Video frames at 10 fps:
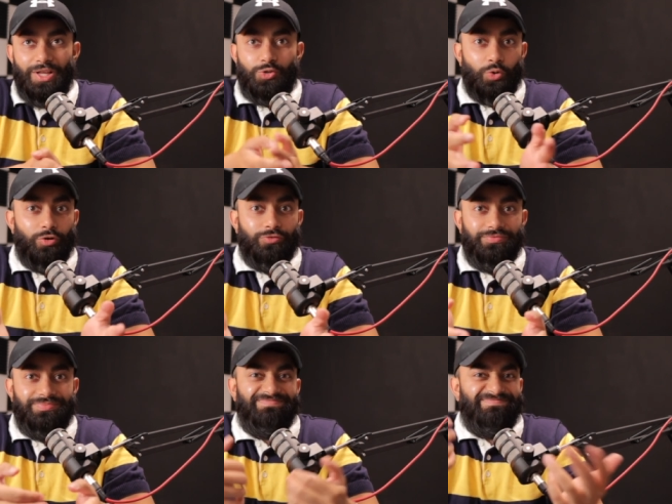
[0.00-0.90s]
sort of
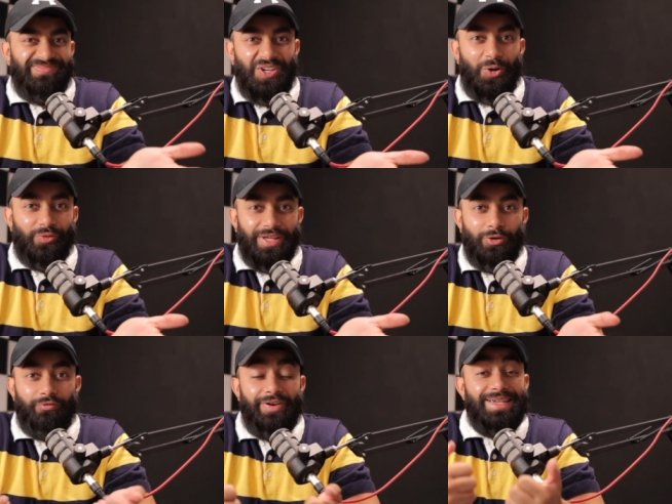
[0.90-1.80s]
you know, they're
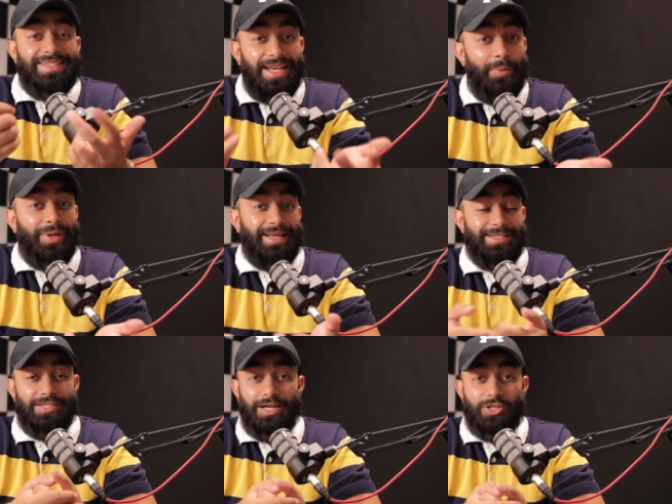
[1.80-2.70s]
not very Islamic
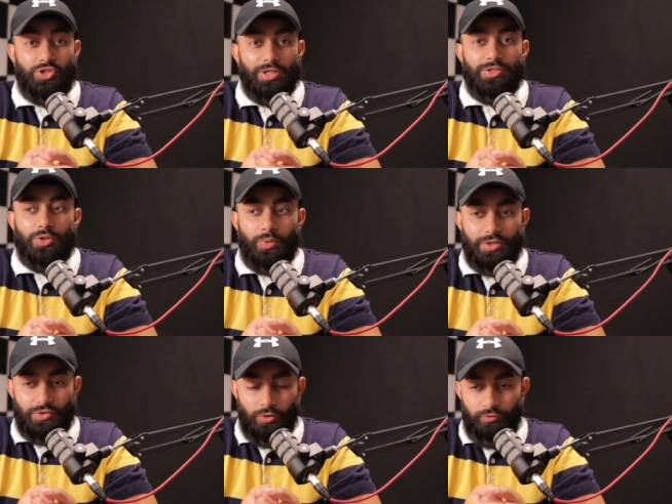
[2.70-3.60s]
as such, and so on and
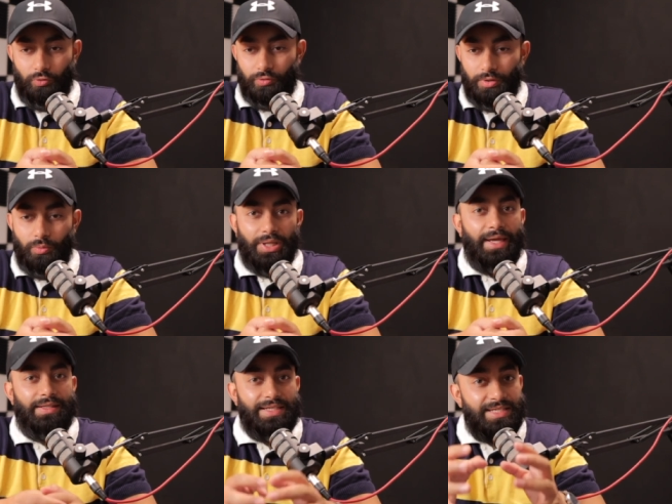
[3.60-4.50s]
so forth. Well,
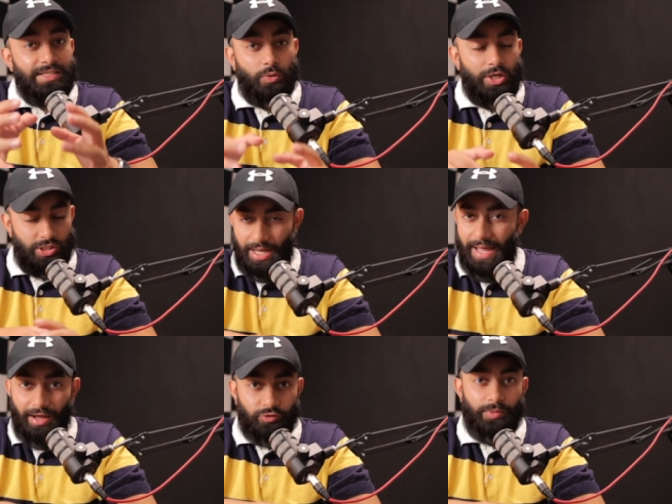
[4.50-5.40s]
like, this is a question I
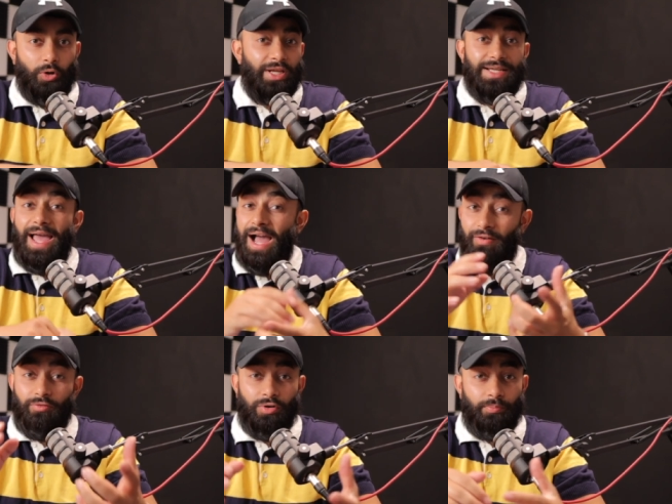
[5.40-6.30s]
have to be honest, I
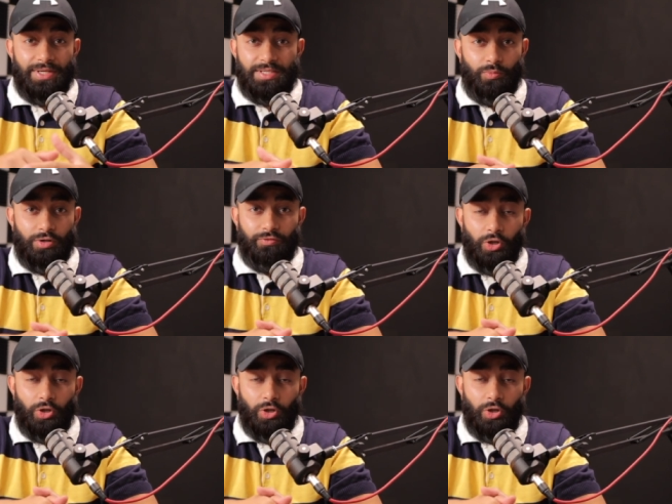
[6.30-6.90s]
haven't run by someone of